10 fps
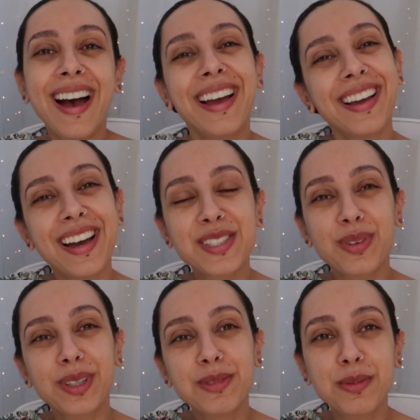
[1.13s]
Hi guys,
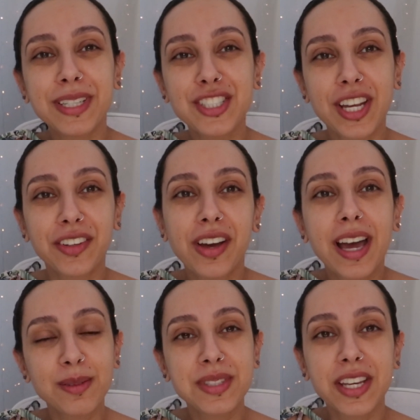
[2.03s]
welcome to my channel.
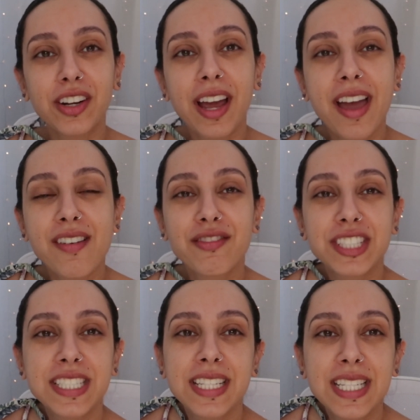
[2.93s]
I'm Sarah, and for
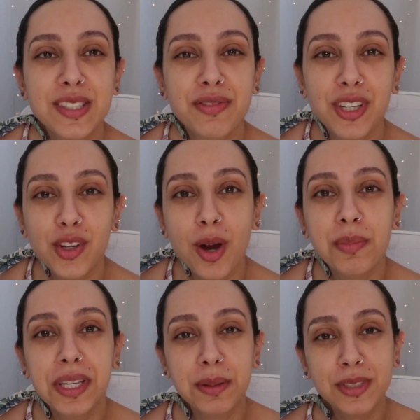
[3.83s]
today's video I'm
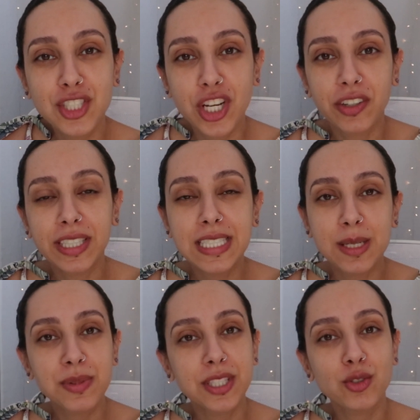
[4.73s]
going to be sharing
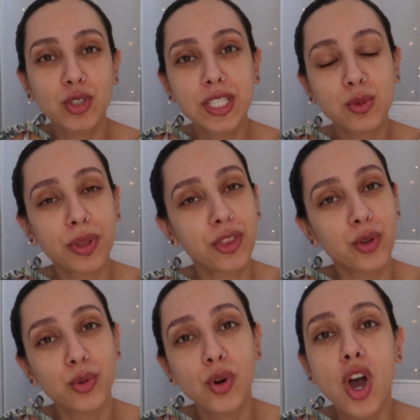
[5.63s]
tips and tricks with
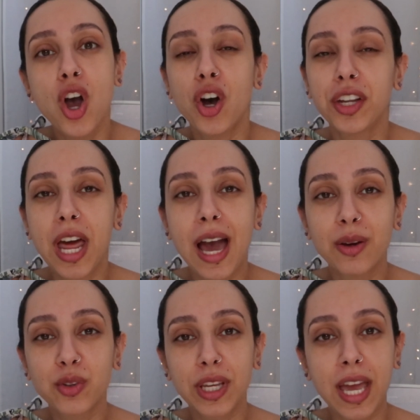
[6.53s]
you on how
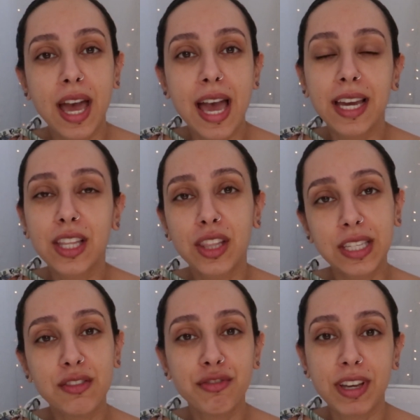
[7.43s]
to get a
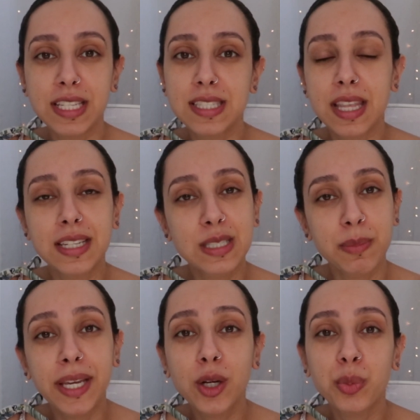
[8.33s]
clean face that is
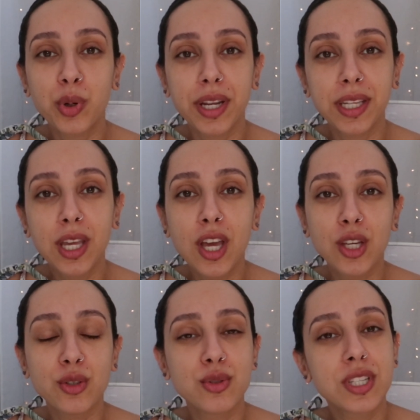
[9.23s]
makeup ready
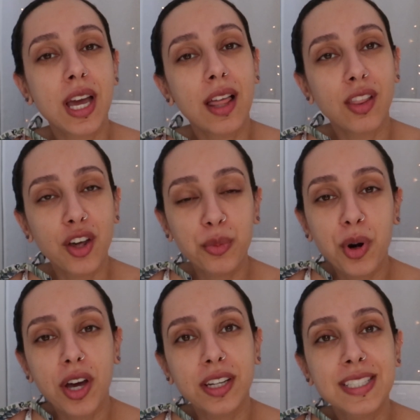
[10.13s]
using a lot of
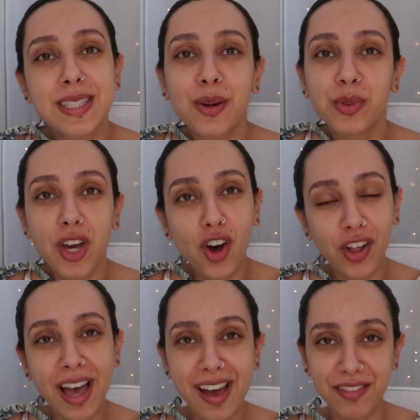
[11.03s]
products that we all
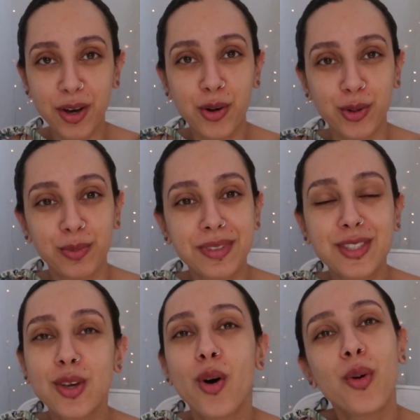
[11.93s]
have at home.
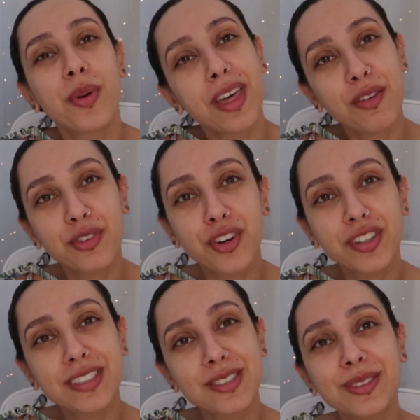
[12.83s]
So without further
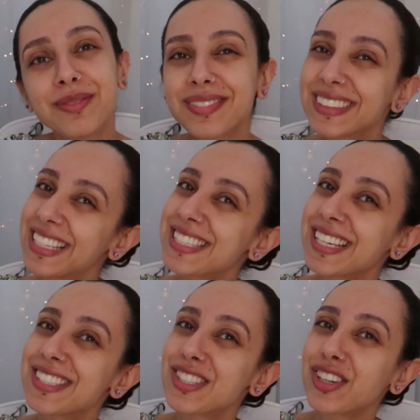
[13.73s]
ado, let's get